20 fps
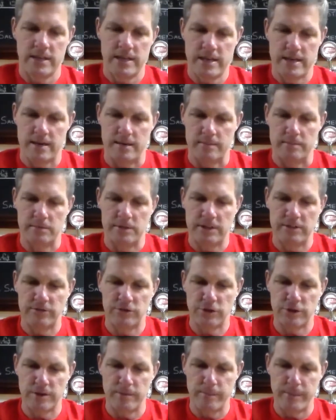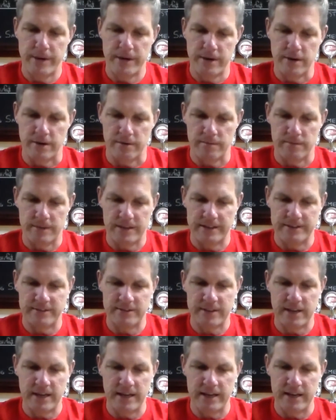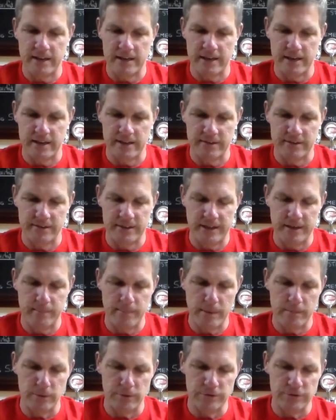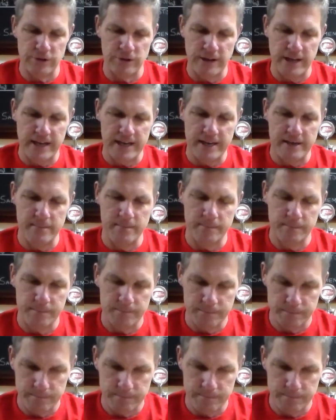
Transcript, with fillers: Yeah, nice looking beer. Nice tight bubbles on the head.